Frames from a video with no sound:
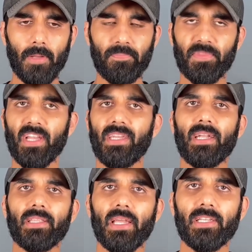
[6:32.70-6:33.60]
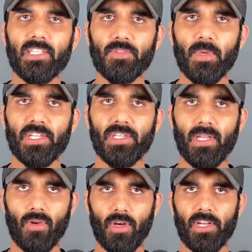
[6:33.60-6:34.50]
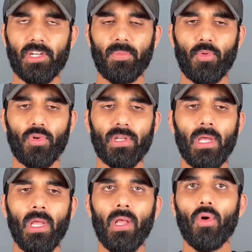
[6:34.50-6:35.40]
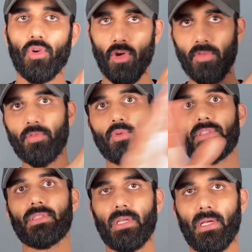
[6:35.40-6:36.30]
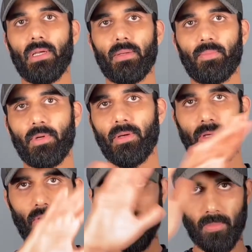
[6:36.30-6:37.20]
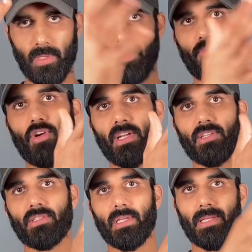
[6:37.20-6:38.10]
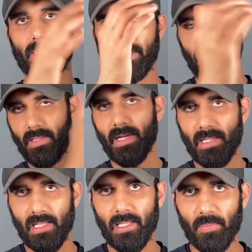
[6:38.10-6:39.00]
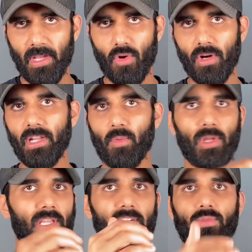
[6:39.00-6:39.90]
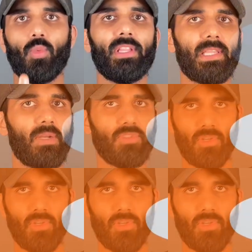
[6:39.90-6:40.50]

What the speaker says: conduct that inspection and audit report on all of those products that are in the big order, whether it's 1000 or